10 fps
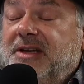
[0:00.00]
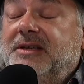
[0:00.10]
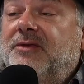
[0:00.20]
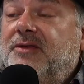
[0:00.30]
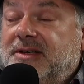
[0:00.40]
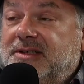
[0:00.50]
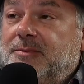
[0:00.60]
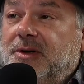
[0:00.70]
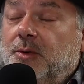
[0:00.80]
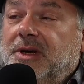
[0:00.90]
the big difference
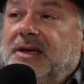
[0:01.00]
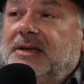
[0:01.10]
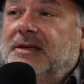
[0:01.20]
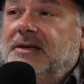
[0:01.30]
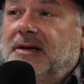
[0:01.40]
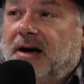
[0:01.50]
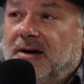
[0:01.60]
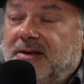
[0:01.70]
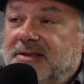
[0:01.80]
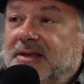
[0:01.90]
between
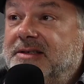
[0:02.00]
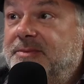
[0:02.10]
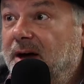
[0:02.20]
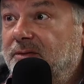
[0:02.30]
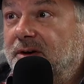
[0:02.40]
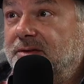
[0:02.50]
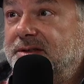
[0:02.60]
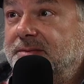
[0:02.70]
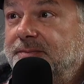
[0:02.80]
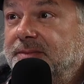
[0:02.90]
cars and
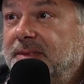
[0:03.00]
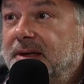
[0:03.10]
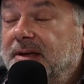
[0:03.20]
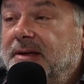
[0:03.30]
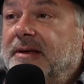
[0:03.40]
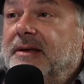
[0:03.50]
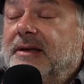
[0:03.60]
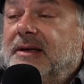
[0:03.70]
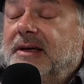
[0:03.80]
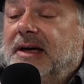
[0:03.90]
smartphones.
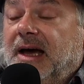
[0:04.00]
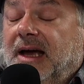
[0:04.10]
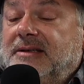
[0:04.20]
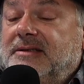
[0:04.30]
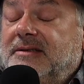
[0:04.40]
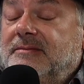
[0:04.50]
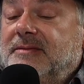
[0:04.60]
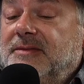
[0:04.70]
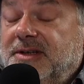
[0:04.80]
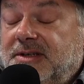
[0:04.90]
And
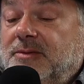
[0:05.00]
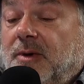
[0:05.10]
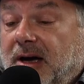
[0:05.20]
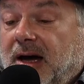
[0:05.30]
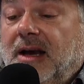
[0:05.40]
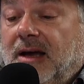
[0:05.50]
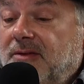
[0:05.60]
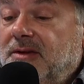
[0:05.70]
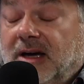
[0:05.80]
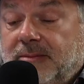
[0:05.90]
this is why I
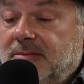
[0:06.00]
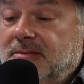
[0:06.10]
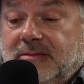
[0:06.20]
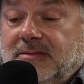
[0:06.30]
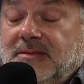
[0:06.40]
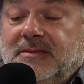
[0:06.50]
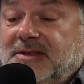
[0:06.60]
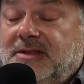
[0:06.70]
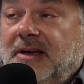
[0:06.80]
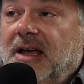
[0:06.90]
love, and I'm
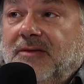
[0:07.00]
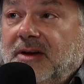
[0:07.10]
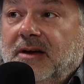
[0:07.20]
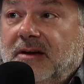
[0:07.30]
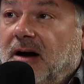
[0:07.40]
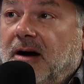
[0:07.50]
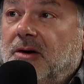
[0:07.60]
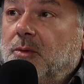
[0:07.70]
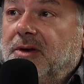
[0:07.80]
still having a car